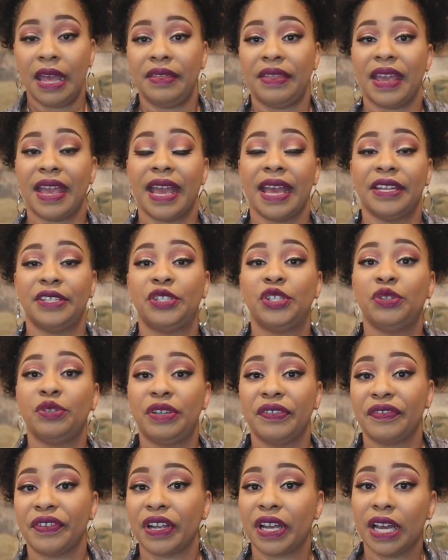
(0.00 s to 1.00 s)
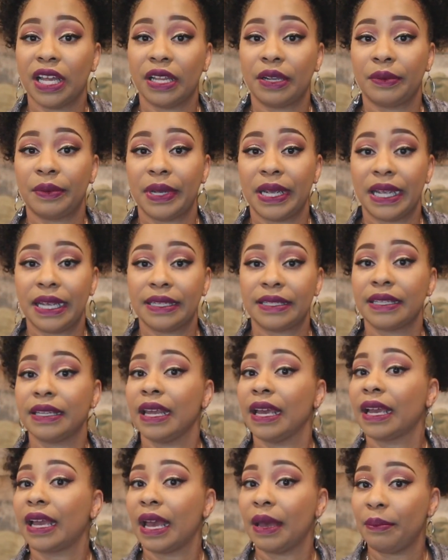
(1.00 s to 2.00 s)
They had two different colorways
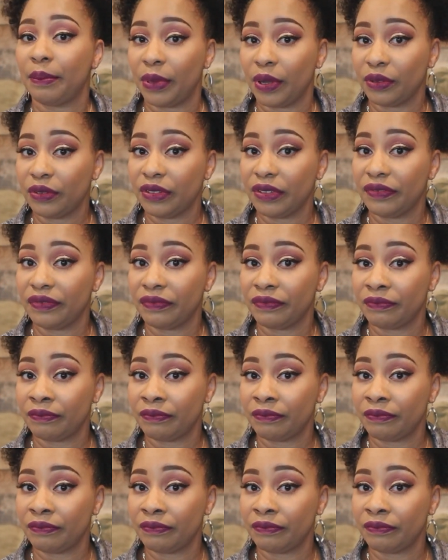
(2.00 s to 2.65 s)
and I got both